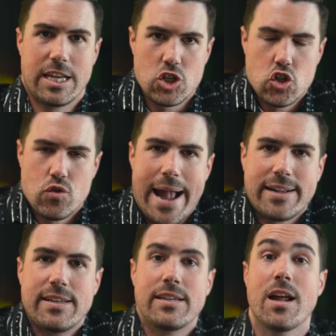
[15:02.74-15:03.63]

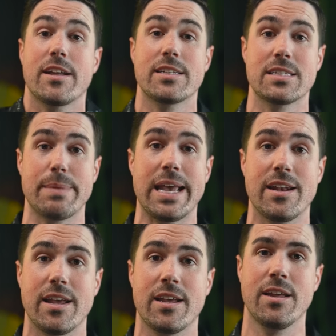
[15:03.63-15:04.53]
contracting, not
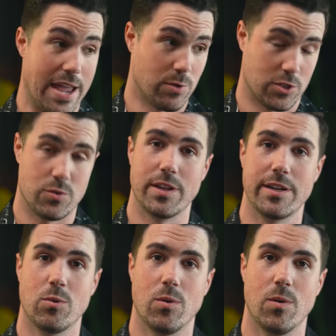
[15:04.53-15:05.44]
expanding. Then what's really
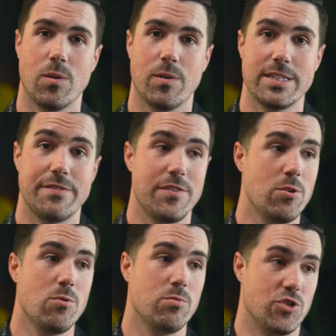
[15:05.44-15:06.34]
cool is if
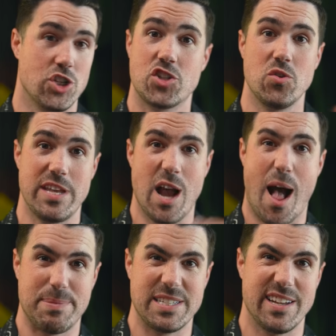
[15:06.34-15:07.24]
you just do the
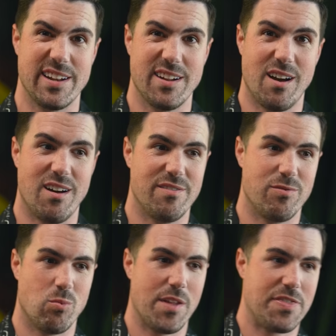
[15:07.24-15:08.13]
opposite
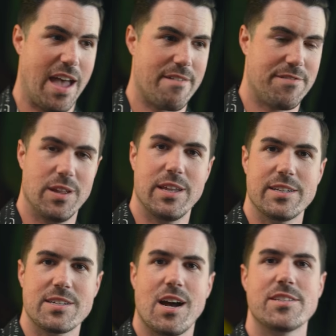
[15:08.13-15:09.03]
of what that feeling
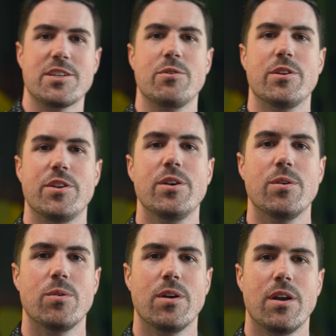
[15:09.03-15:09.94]
is causing you to
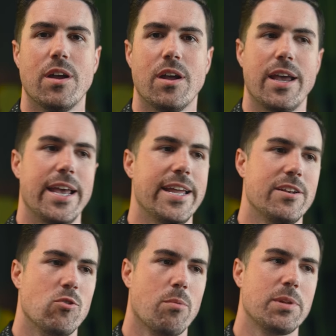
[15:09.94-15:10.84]
do,
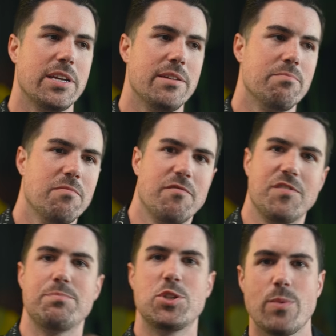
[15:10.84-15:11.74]
it normally
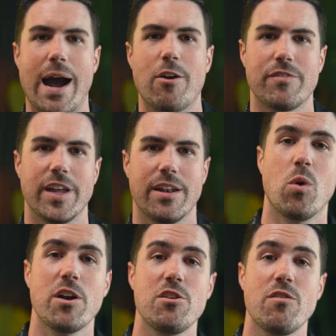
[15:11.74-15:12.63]
flips you out of it.
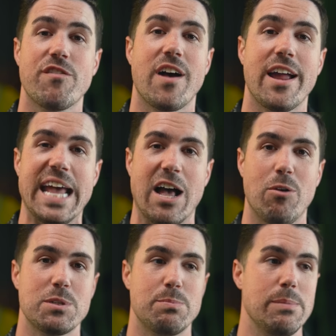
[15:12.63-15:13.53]
What do you find
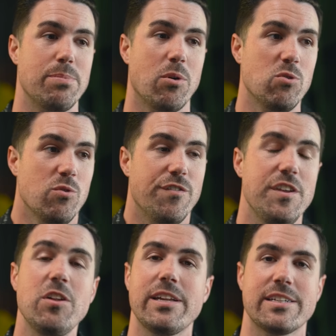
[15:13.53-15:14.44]
helps people who
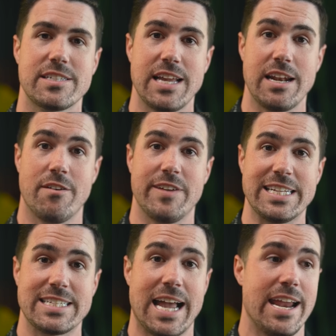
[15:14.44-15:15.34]
feel in a state of
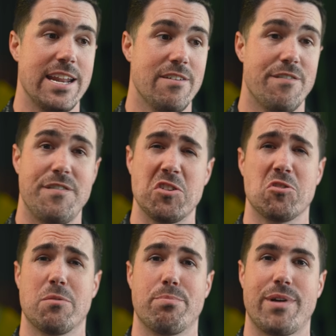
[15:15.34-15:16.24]
anxiety, fear,
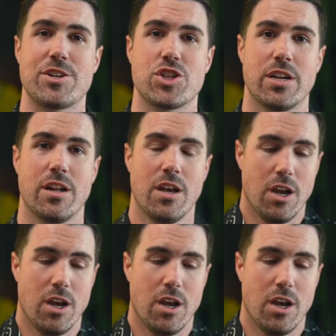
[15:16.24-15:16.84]
depression,